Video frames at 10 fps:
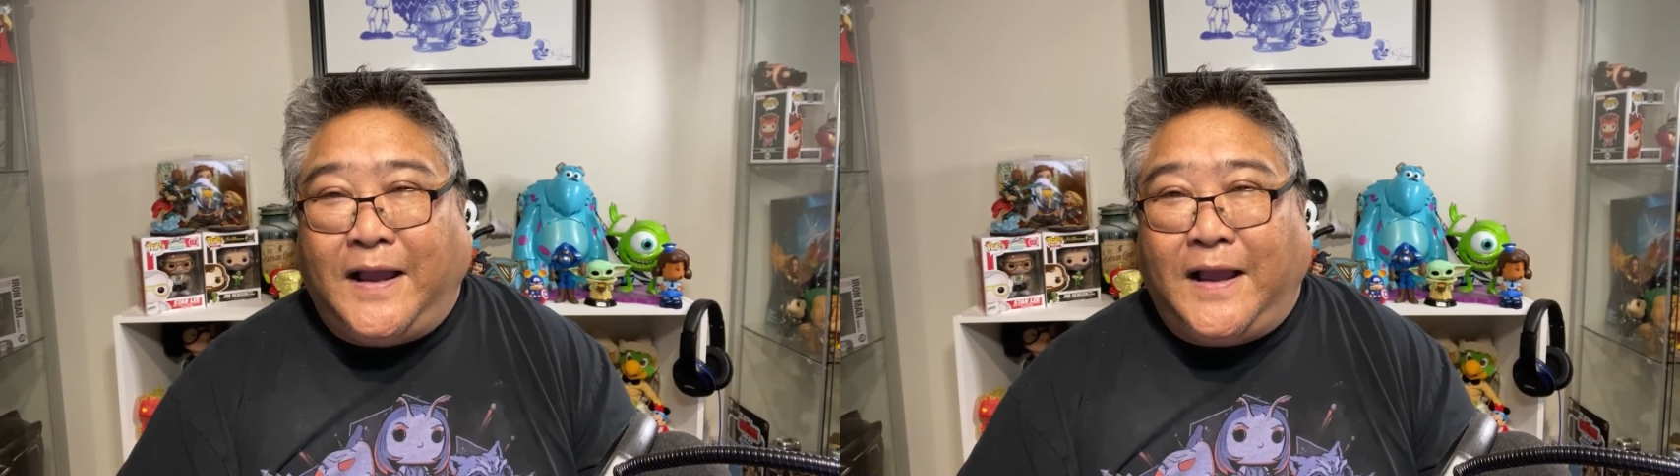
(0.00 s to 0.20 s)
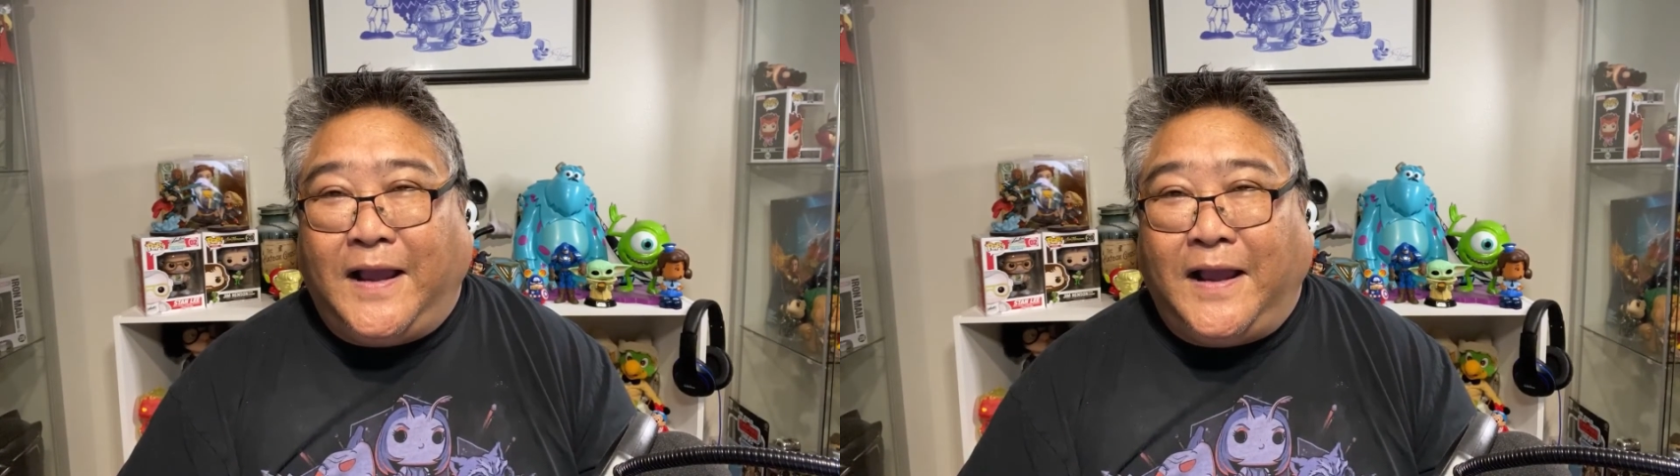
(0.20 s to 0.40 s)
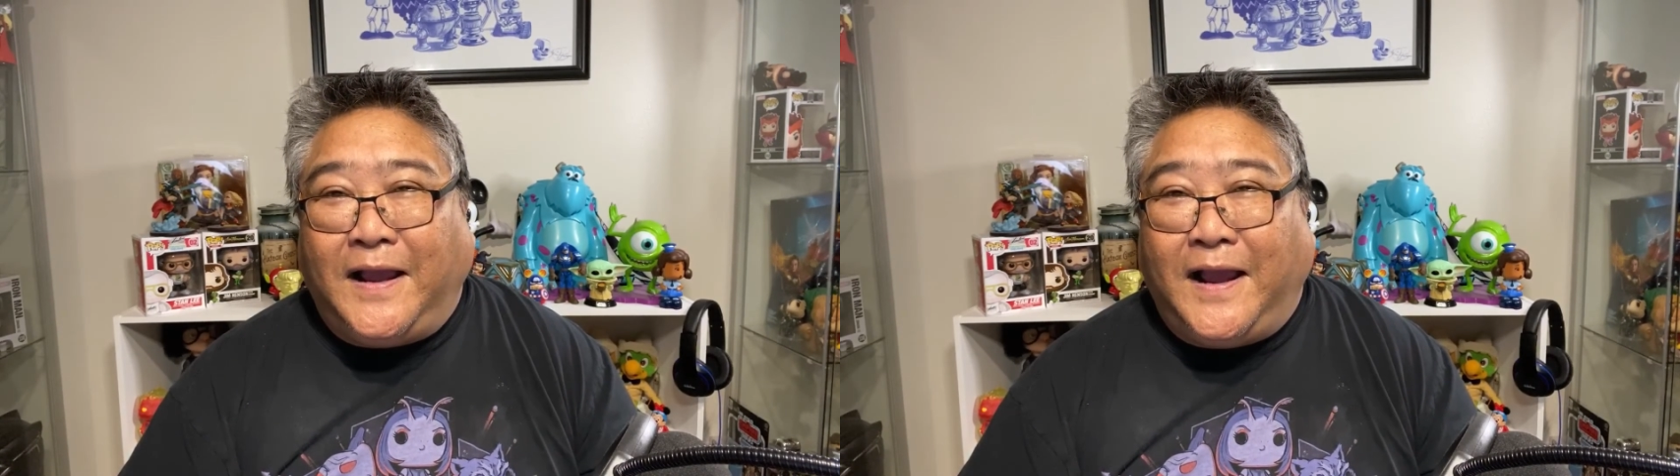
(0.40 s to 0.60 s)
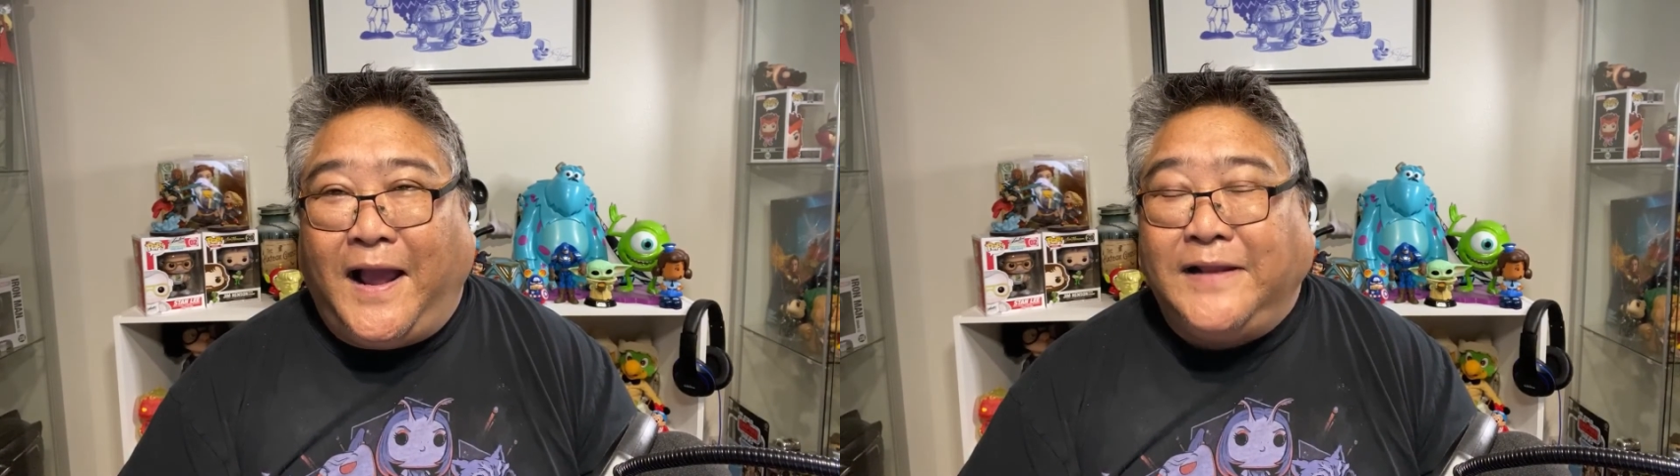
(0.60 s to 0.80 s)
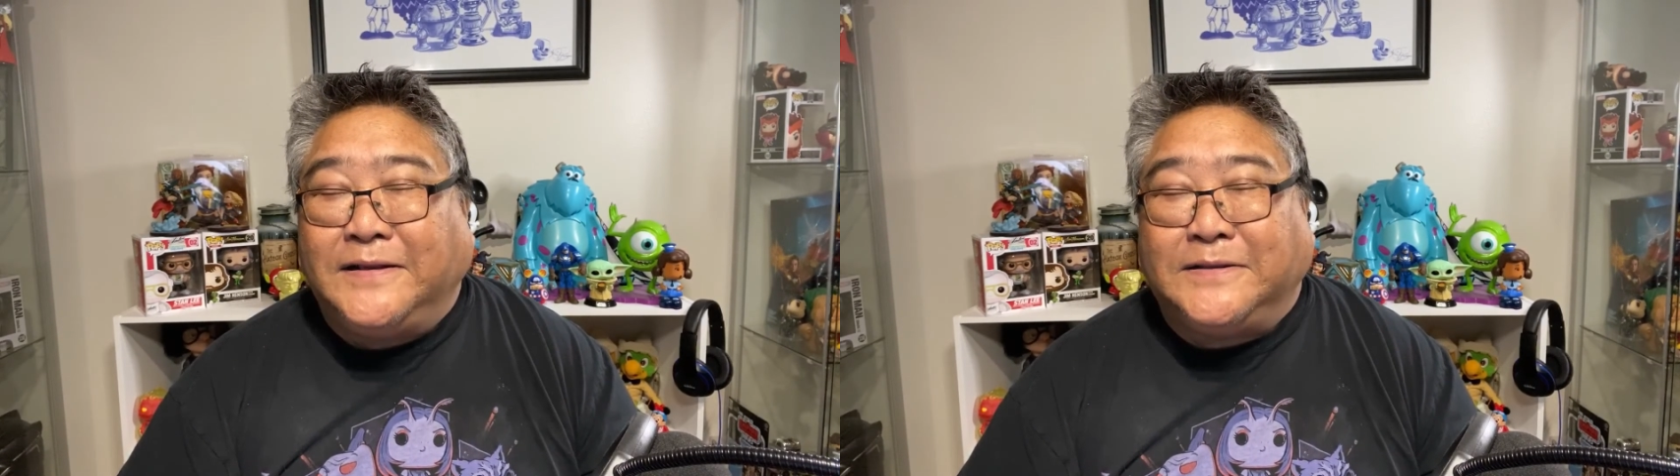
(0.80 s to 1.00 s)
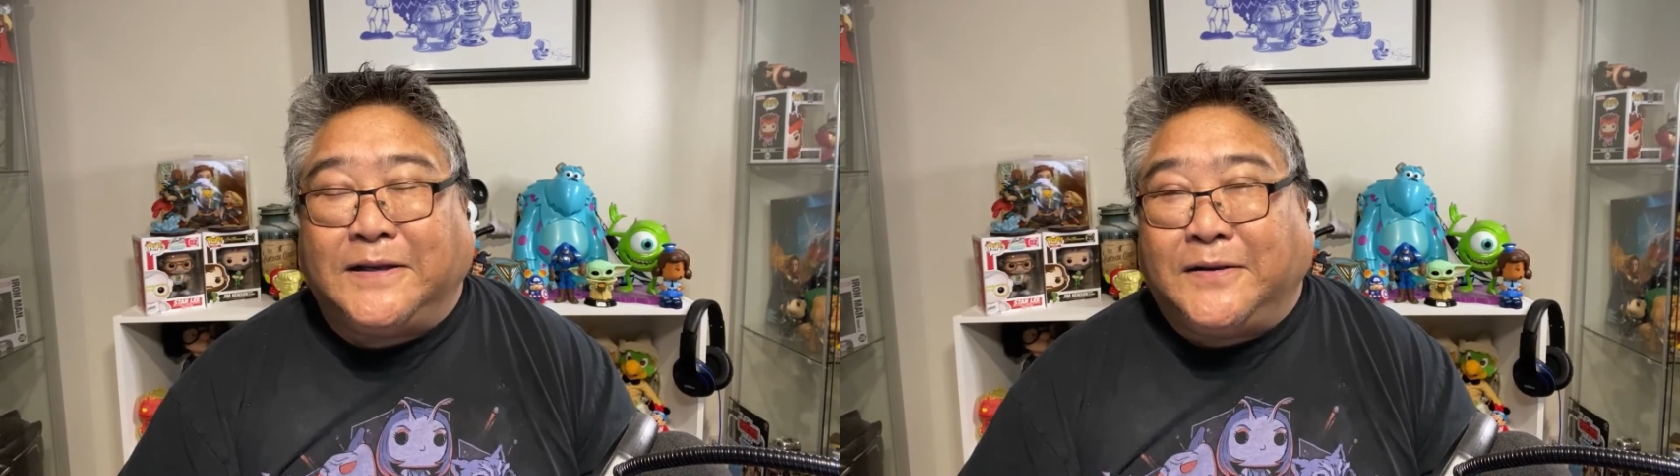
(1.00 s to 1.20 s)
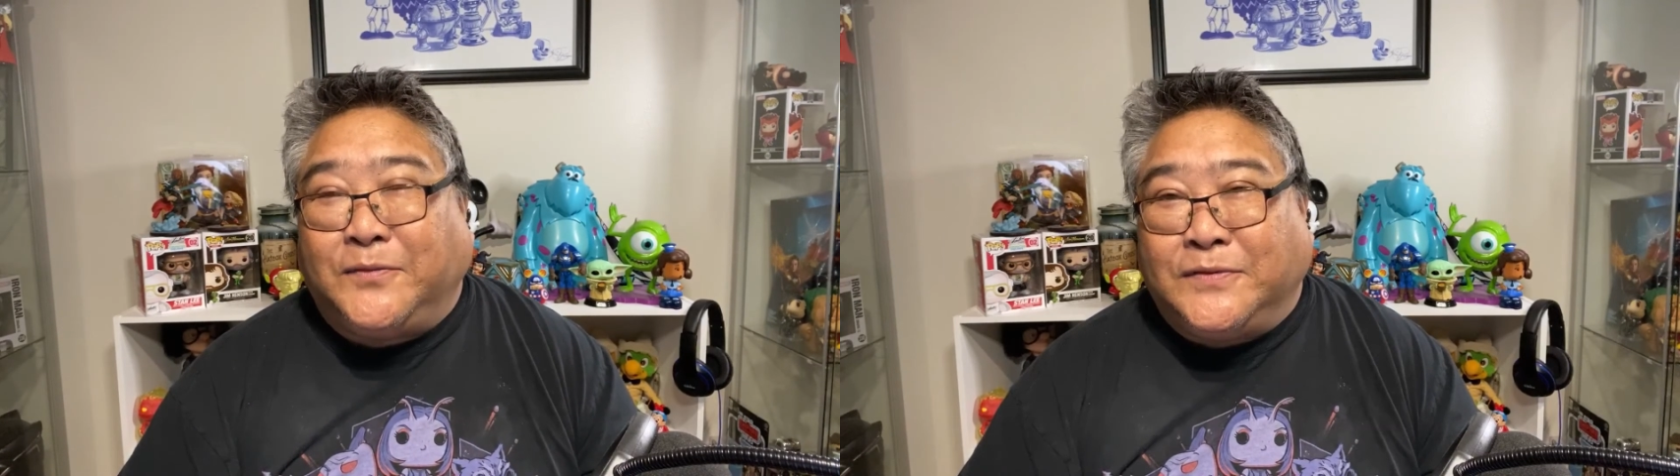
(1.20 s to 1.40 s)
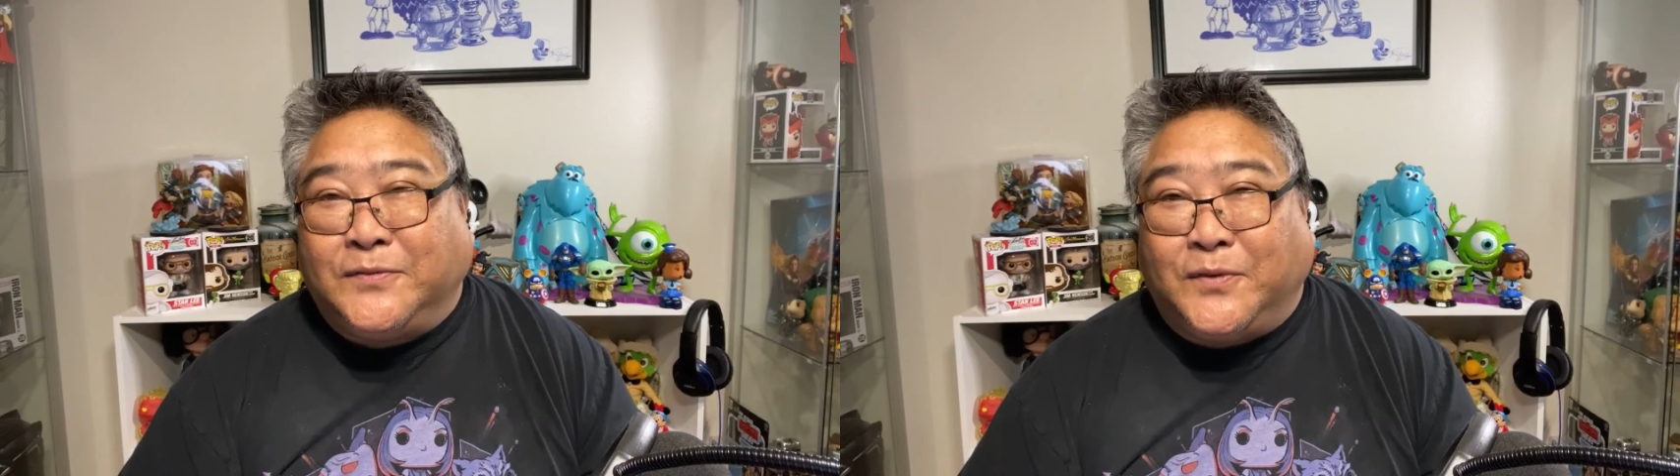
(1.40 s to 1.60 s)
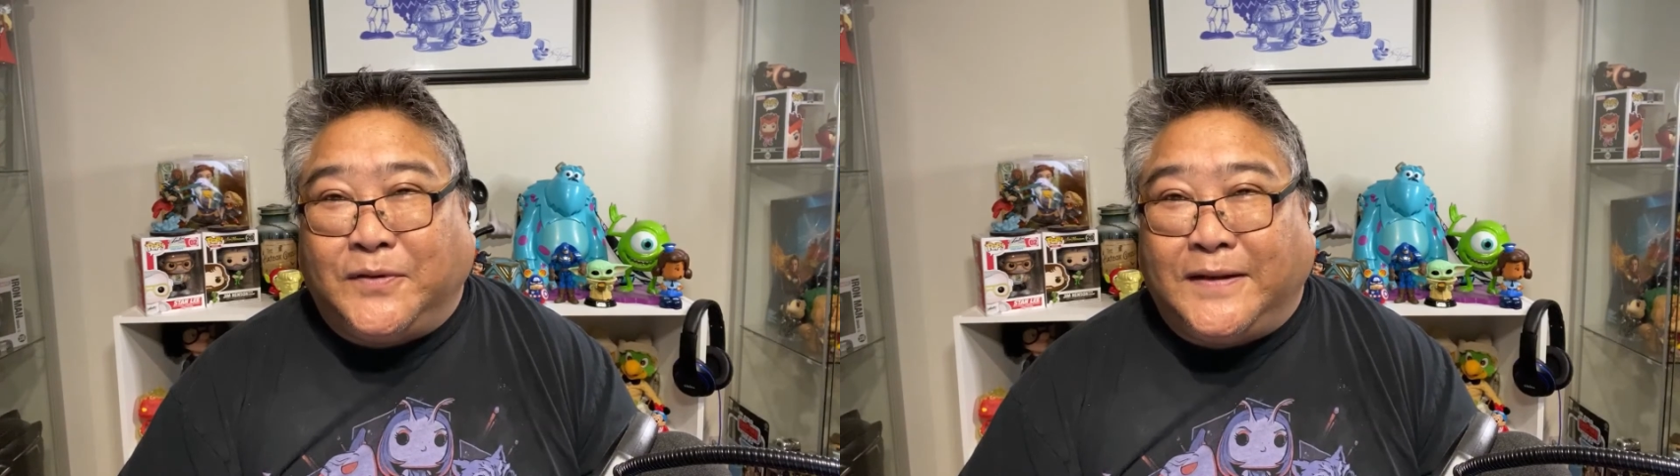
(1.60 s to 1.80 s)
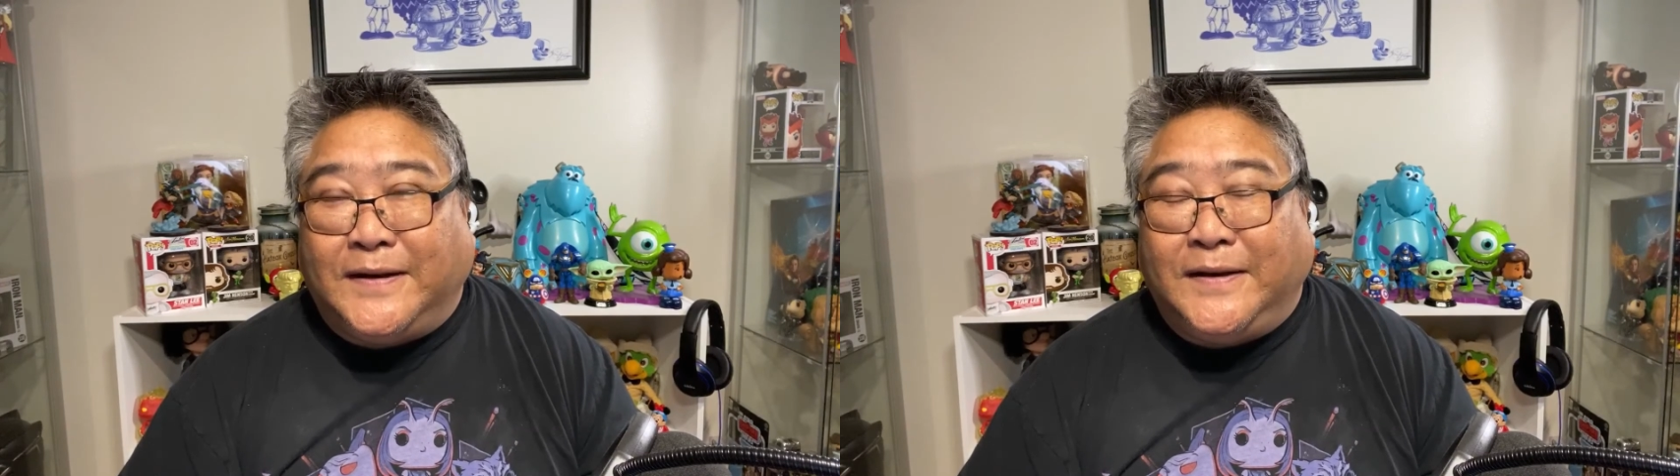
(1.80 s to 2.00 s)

I, I just thought it was worth it.